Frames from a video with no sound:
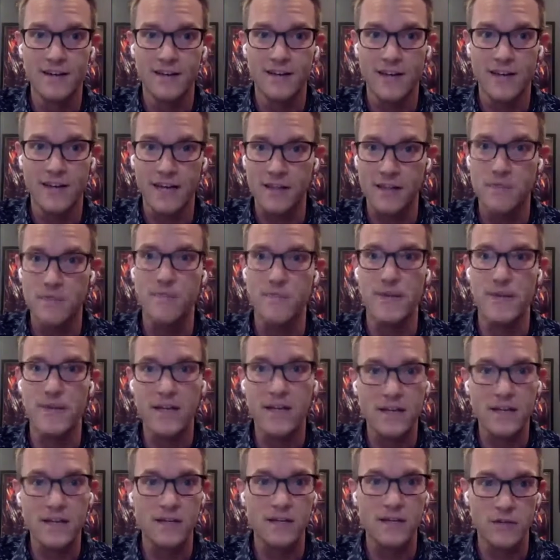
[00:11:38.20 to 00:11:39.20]
like the
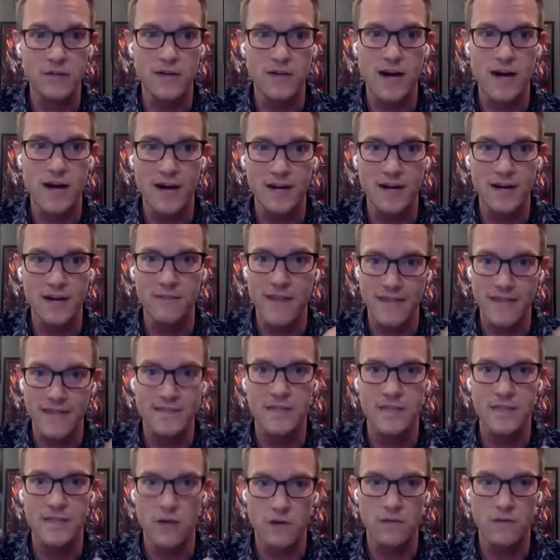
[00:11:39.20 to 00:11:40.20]
big uh,
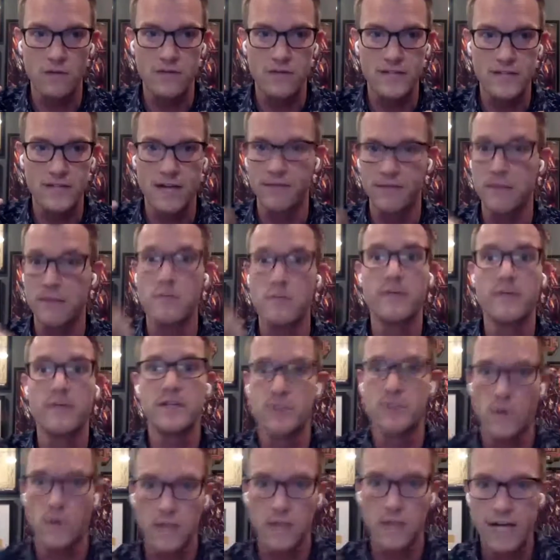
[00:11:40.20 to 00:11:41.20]
SEO stuff, like
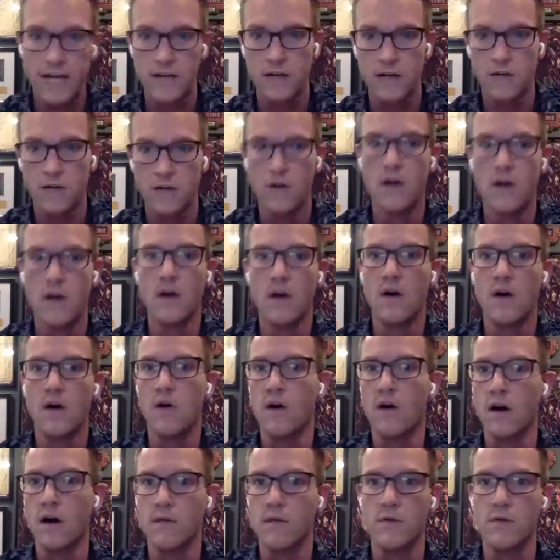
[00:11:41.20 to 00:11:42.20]
moving to Orlando
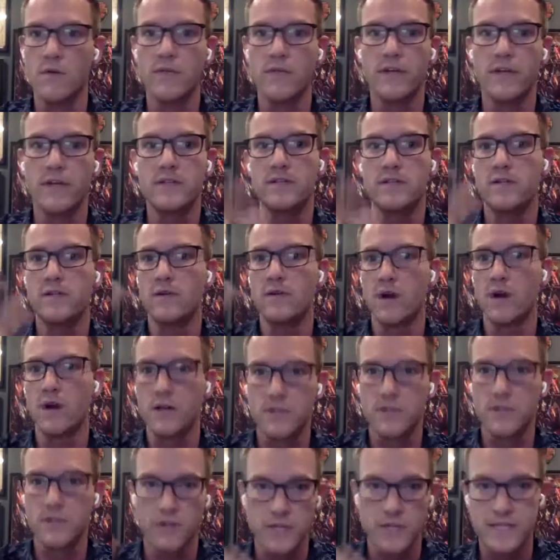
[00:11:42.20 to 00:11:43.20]
or moving to
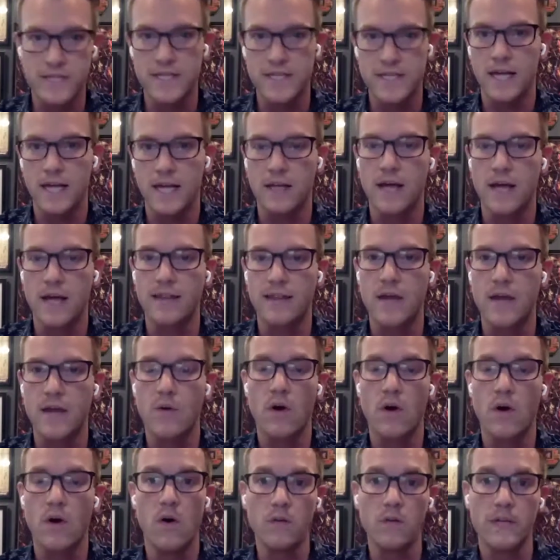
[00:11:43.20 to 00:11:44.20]
a certain city. Like they
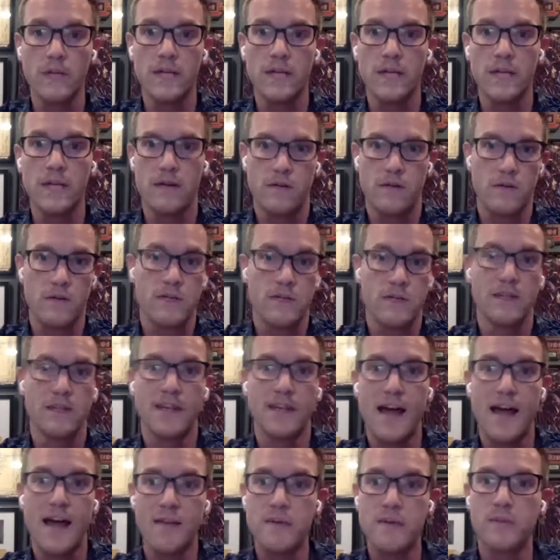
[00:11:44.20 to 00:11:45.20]
were only there was a
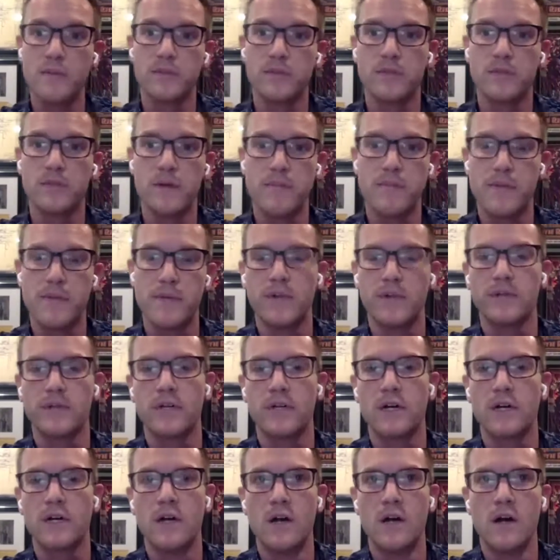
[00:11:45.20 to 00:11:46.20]
lot of people doing
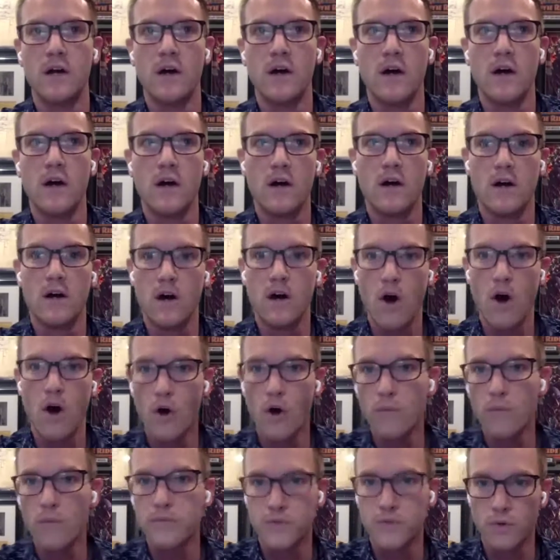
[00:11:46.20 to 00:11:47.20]
builder
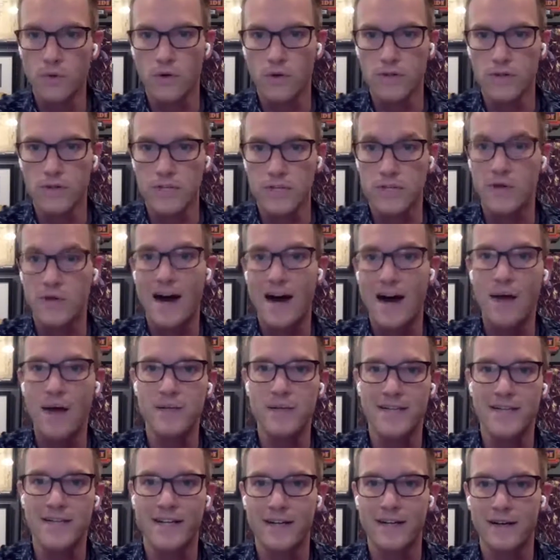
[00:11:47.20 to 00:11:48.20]
home tours. And so I
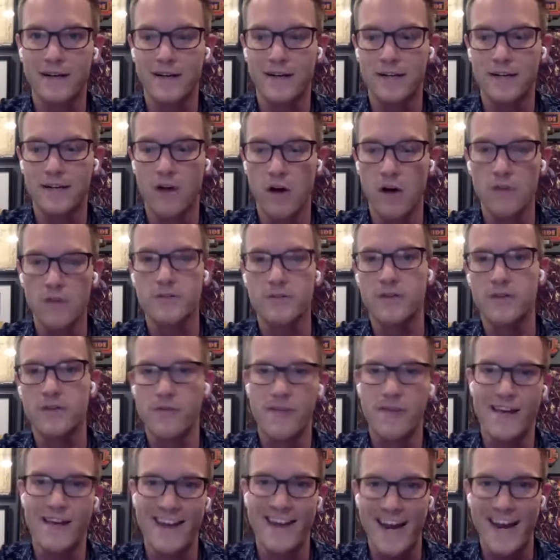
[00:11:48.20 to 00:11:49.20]
was like an
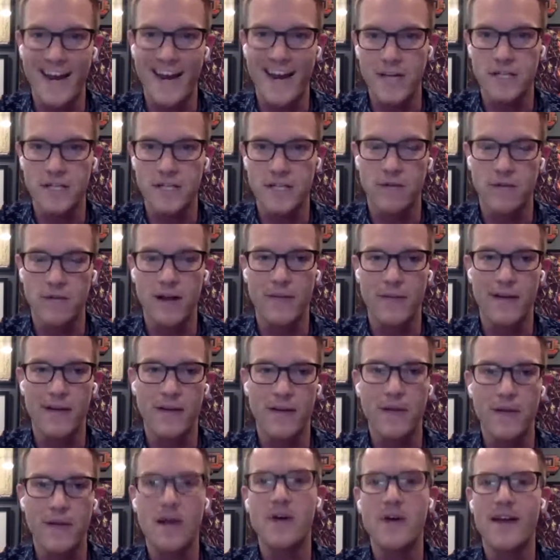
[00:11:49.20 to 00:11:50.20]
also then agent, right? I'm like,
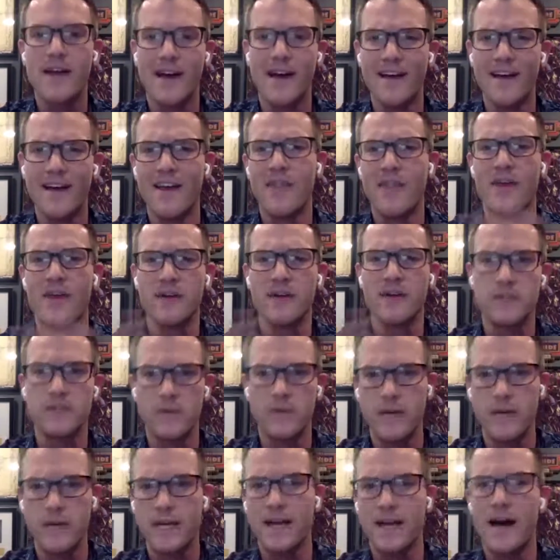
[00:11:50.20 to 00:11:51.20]
I'm like, oh yeah, they're
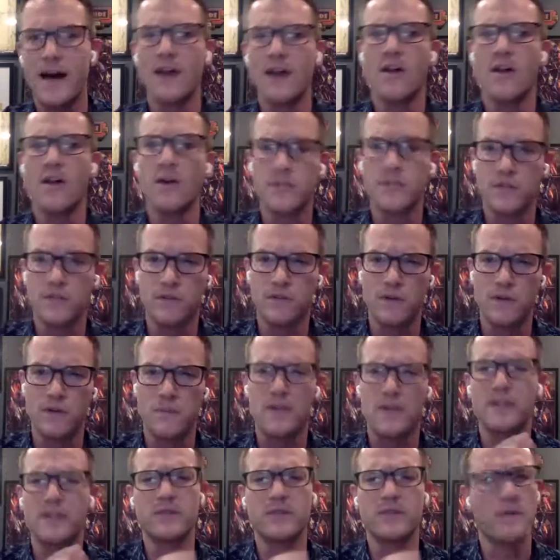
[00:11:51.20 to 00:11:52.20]
doing it. I'll also do
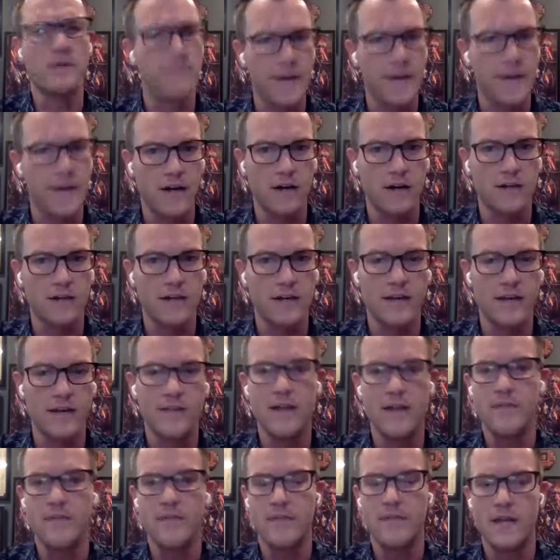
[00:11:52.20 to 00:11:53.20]
it, but I'll do it better.
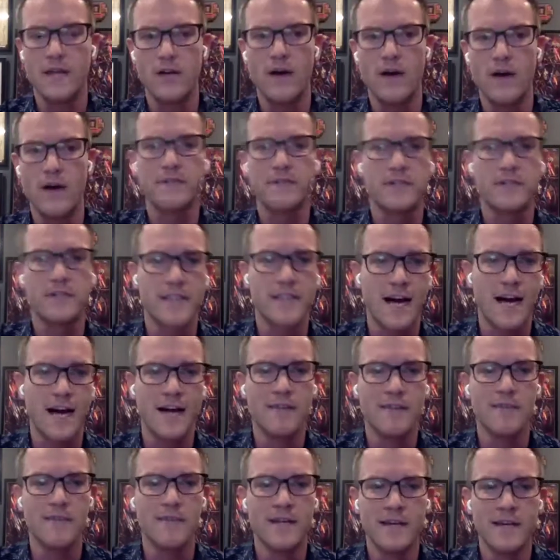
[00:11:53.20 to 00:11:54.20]
And then, you know, after
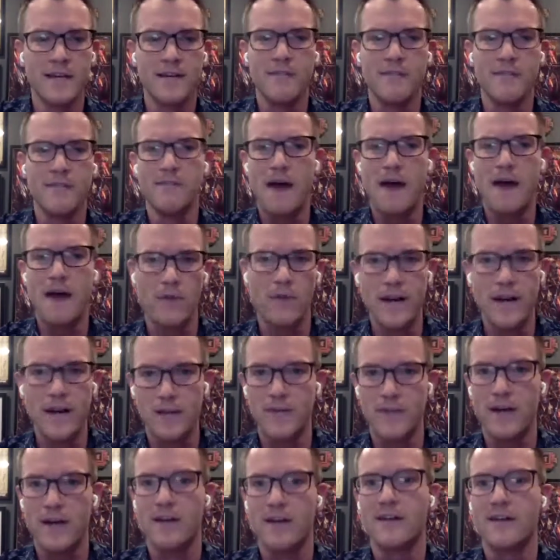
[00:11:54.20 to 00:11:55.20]
time, I'll
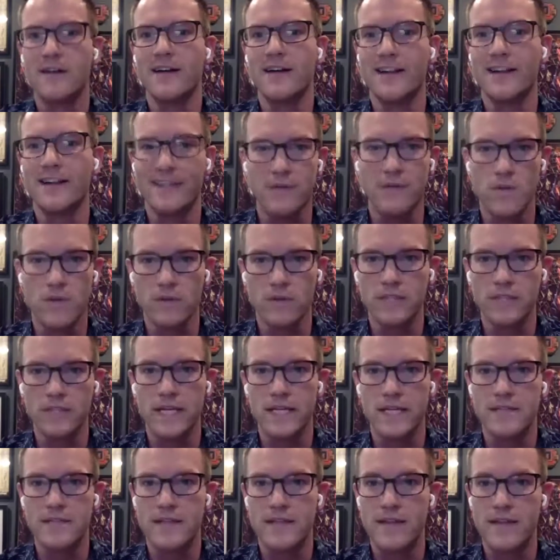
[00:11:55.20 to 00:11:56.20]
rank better and get more
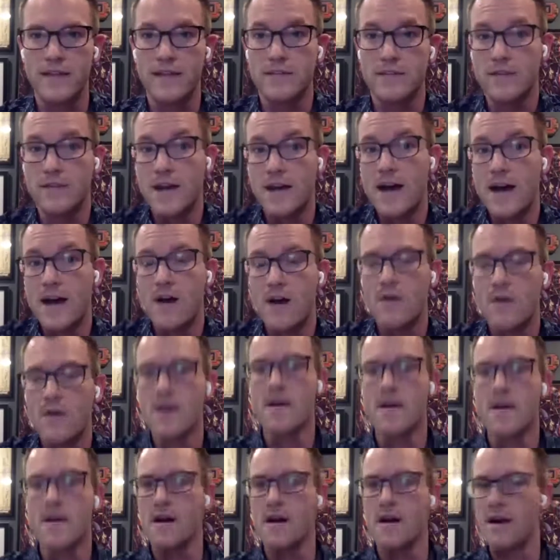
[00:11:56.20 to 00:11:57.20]
leads. And then so now
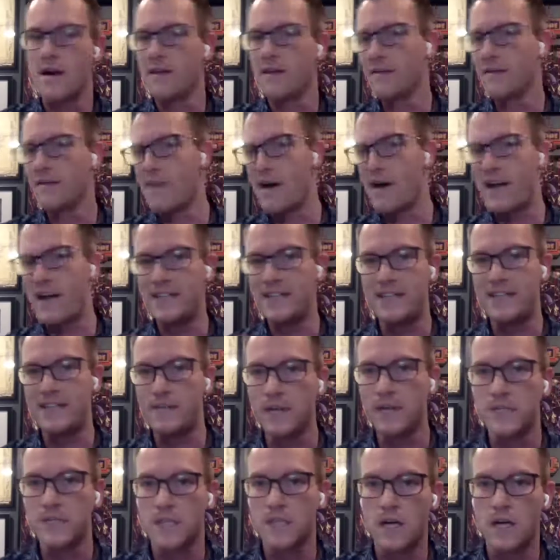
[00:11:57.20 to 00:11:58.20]
about
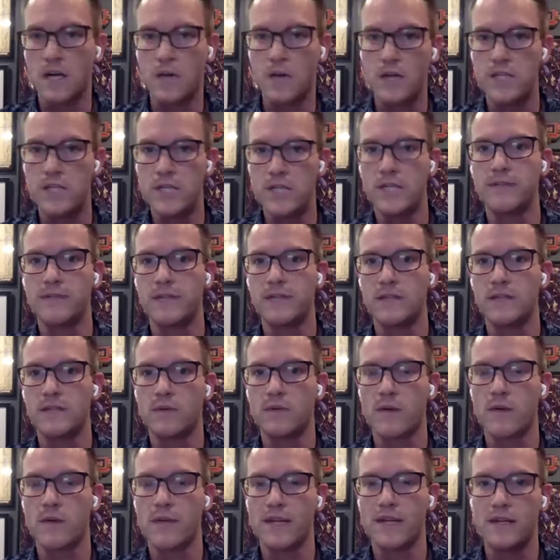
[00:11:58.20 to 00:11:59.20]
18 months ago, we shifted to
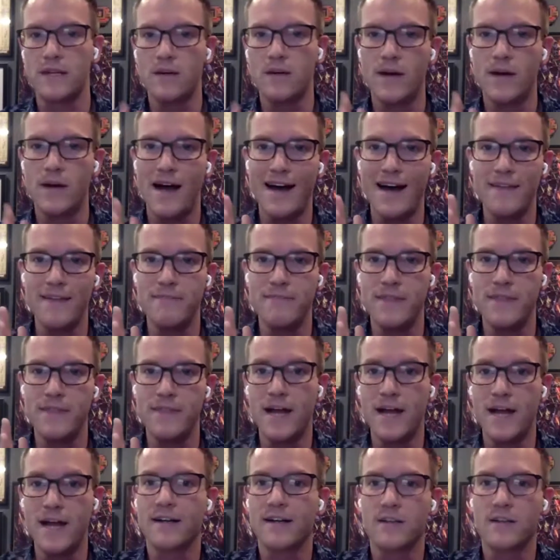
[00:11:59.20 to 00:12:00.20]
where I'm like, you know what, I'm
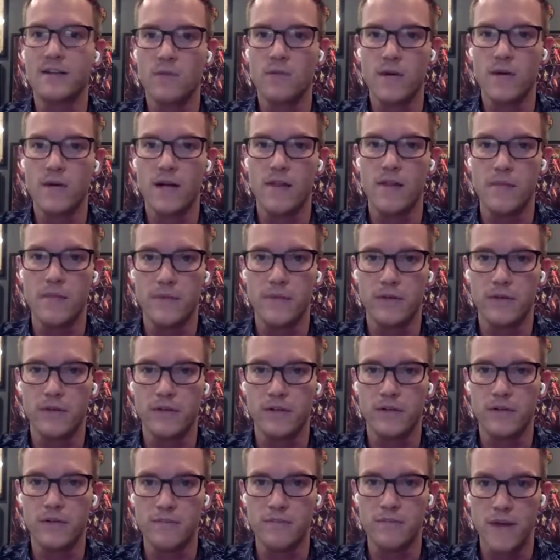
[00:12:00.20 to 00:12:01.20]
not gonna win on the
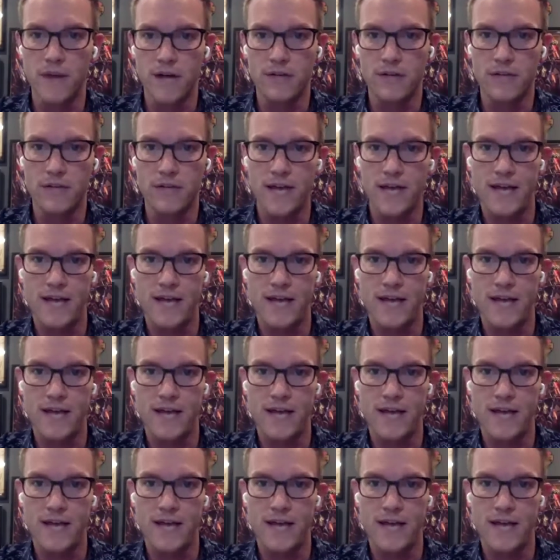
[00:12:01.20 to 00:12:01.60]
builder model